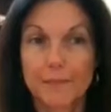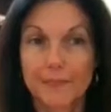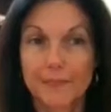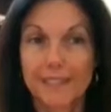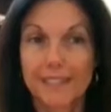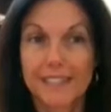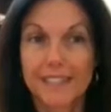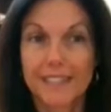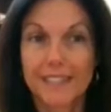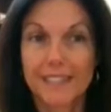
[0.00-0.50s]

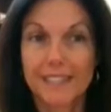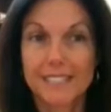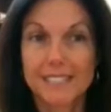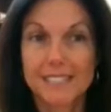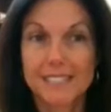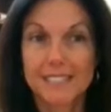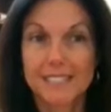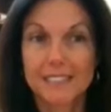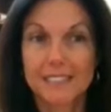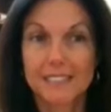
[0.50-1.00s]

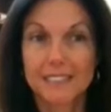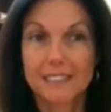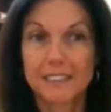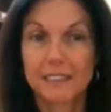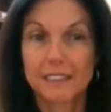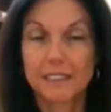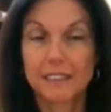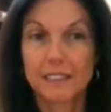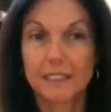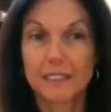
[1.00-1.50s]

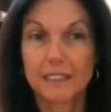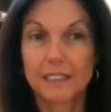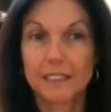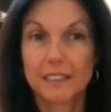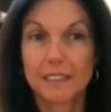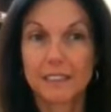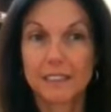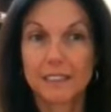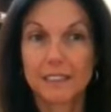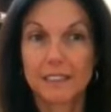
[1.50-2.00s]

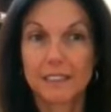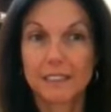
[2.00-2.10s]
(not speaking)